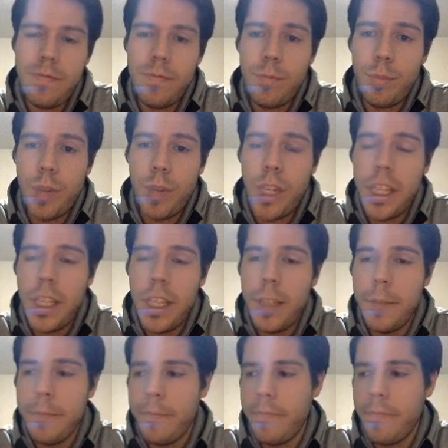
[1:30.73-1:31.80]

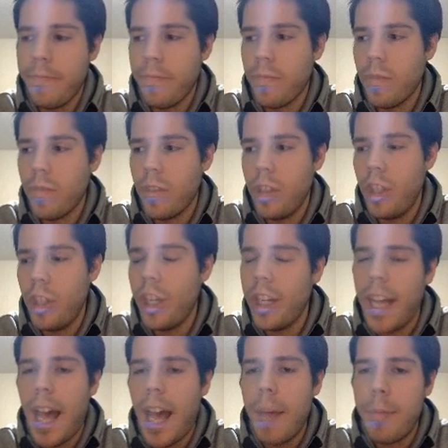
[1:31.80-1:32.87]
pretty not
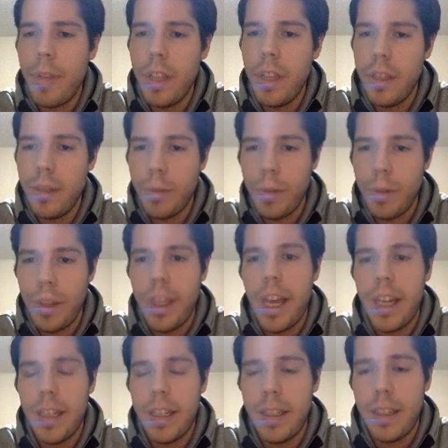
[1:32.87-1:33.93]
happy with
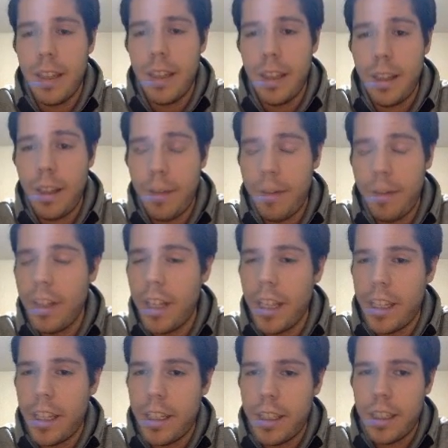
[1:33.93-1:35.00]
that. I, I feel
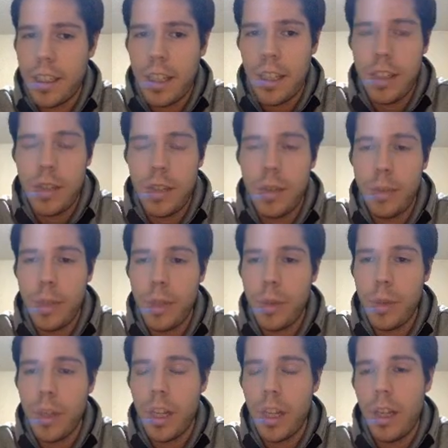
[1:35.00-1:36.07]
like I could be
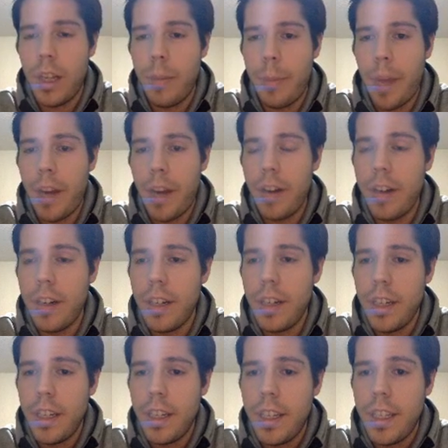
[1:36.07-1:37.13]
doing a lot better
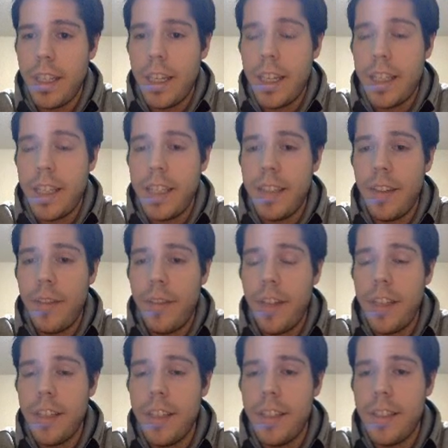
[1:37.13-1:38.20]
at these
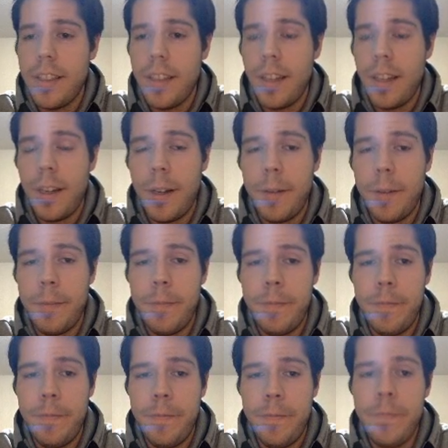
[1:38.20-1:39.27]
events.
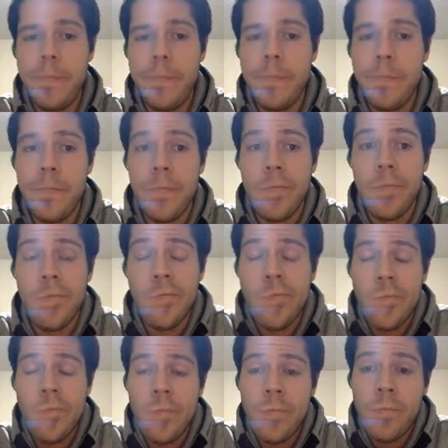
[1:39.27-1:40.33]
Um,
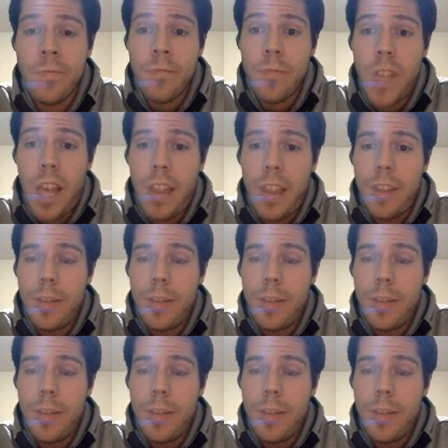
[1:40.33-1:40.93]
Athens